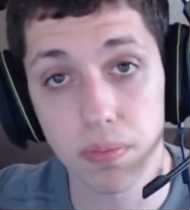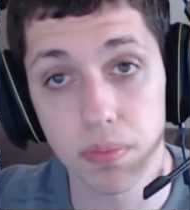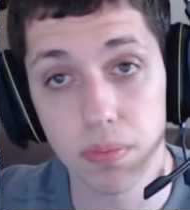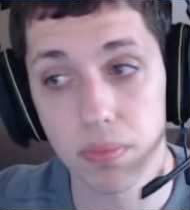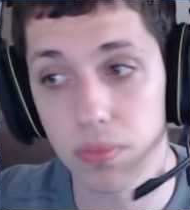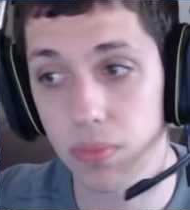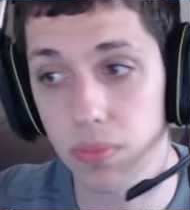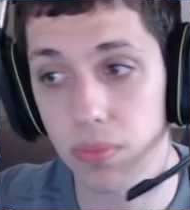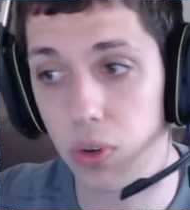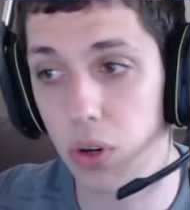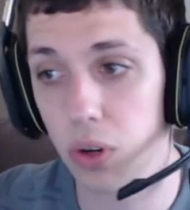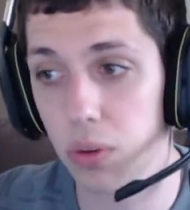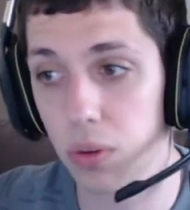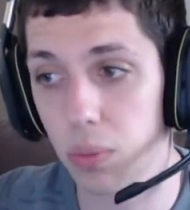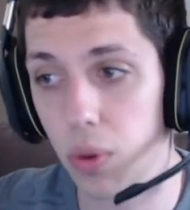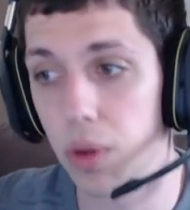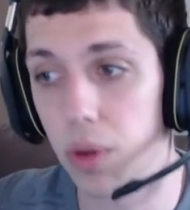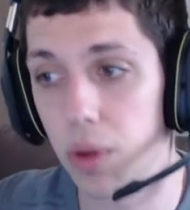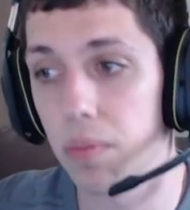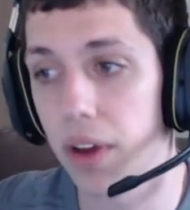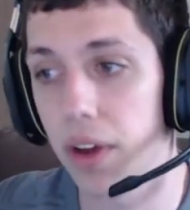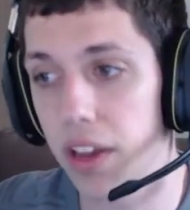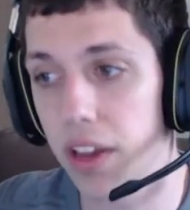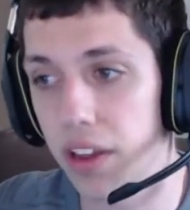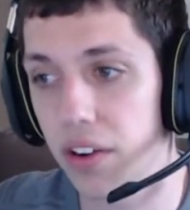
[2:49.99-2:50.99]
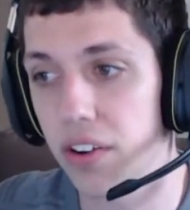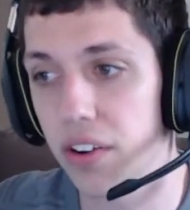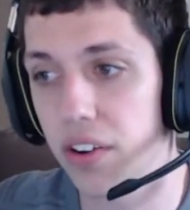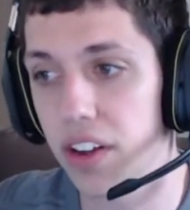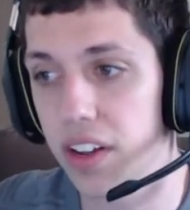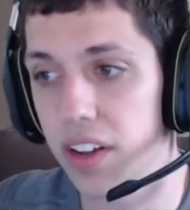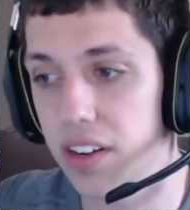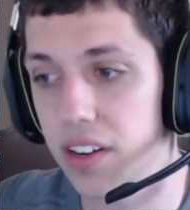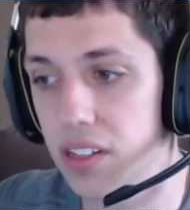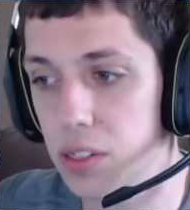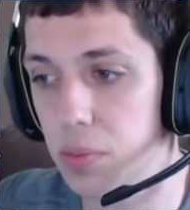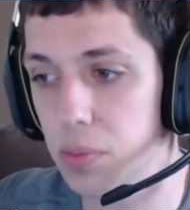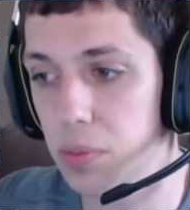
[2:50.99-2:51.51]
well, when my internet
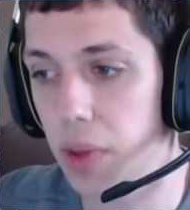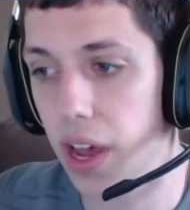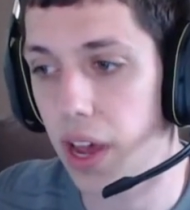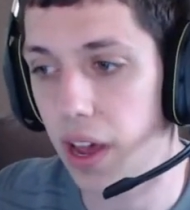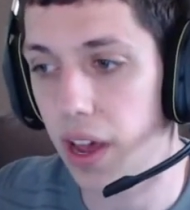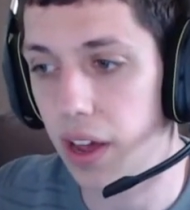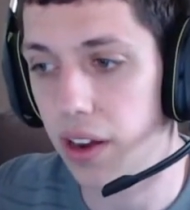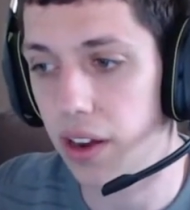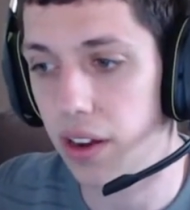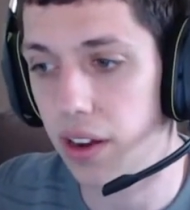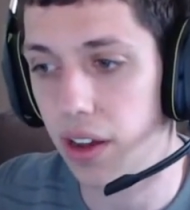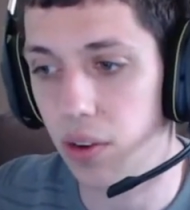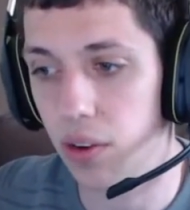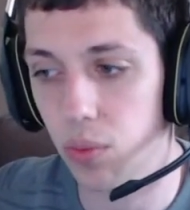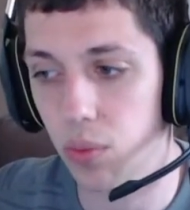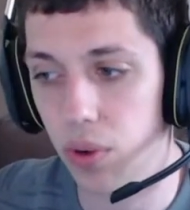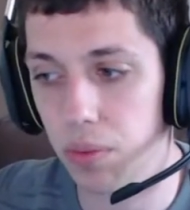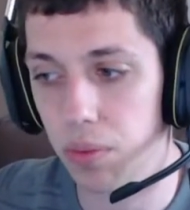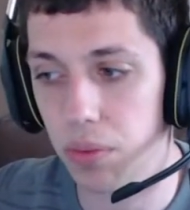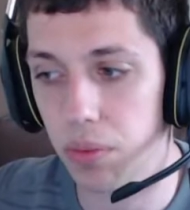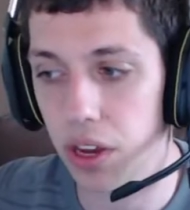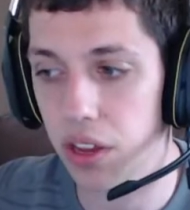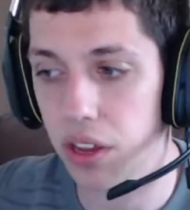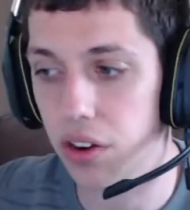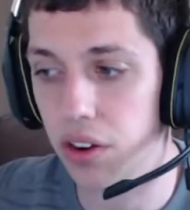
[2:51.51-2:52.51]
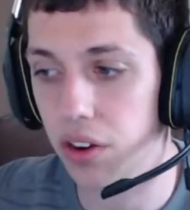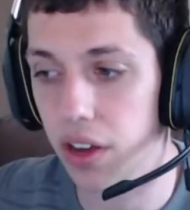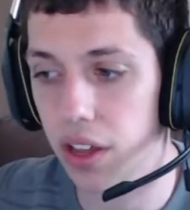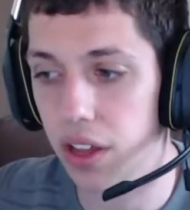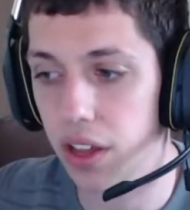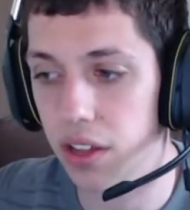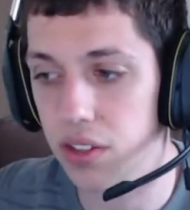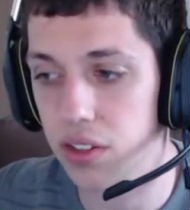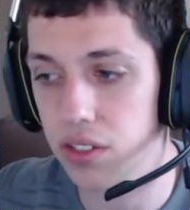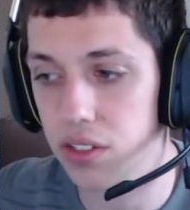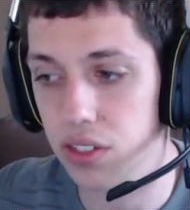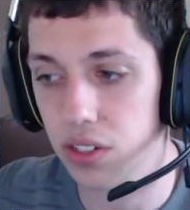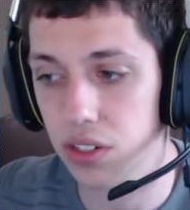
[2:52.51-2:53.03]
is bad and when my internet
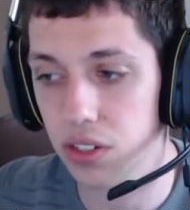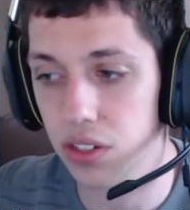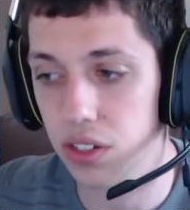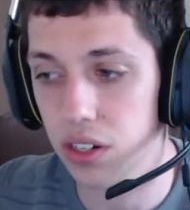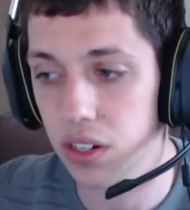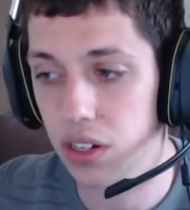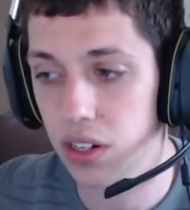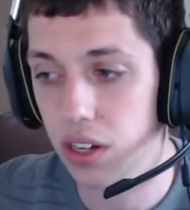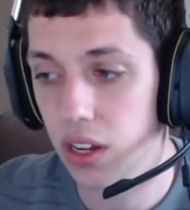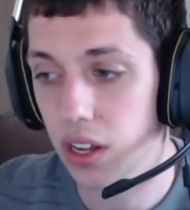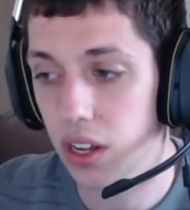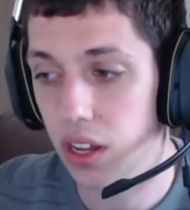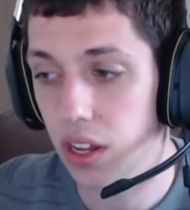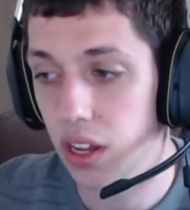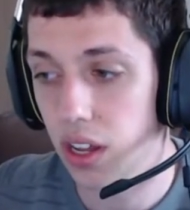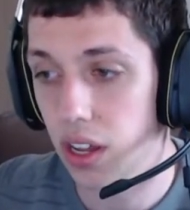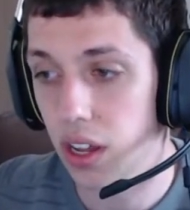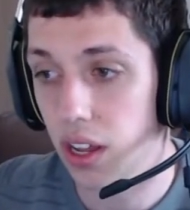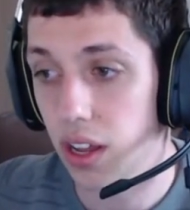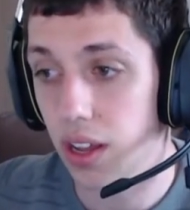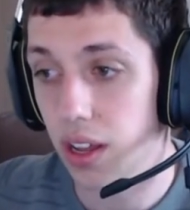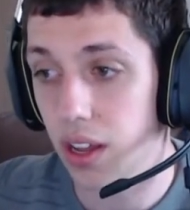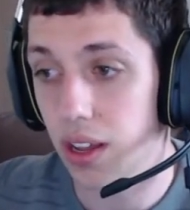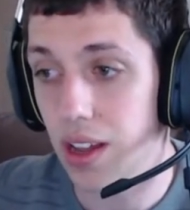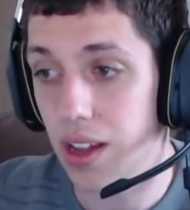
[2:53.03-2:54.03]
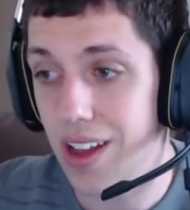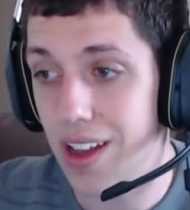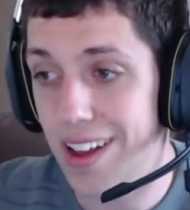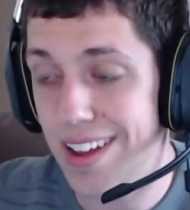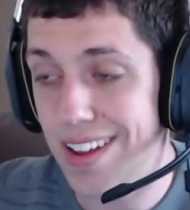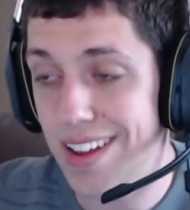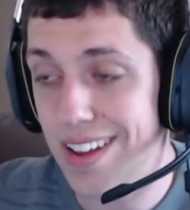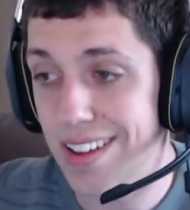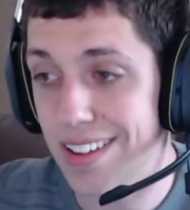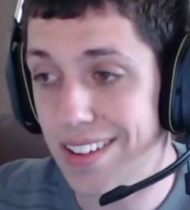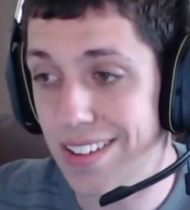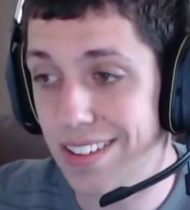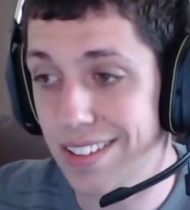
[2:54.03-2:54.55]
is good.
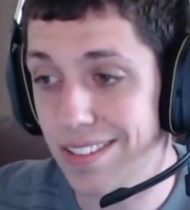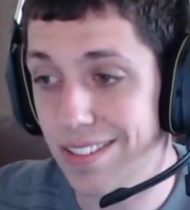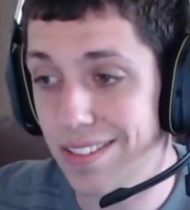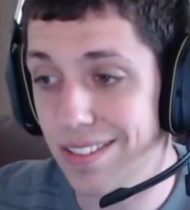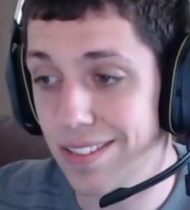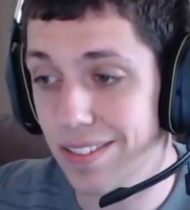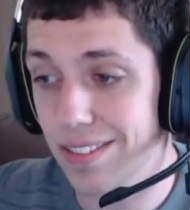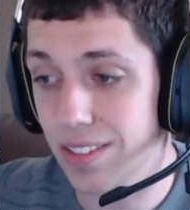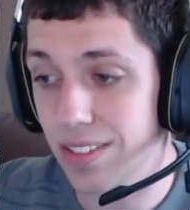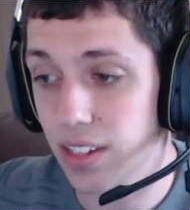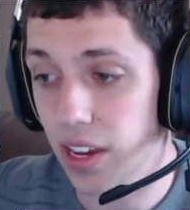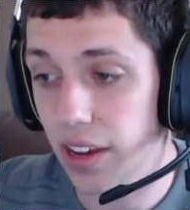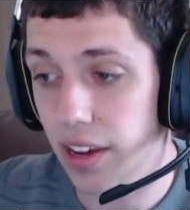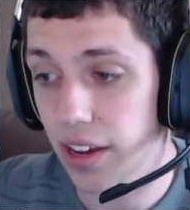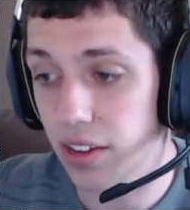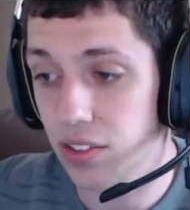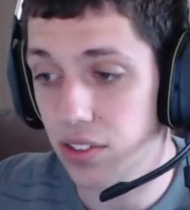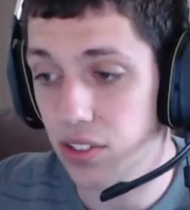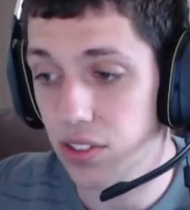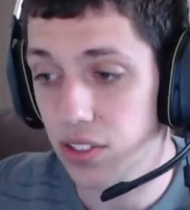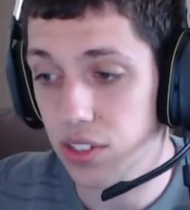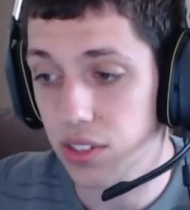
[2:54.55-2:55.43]
And yeah, it just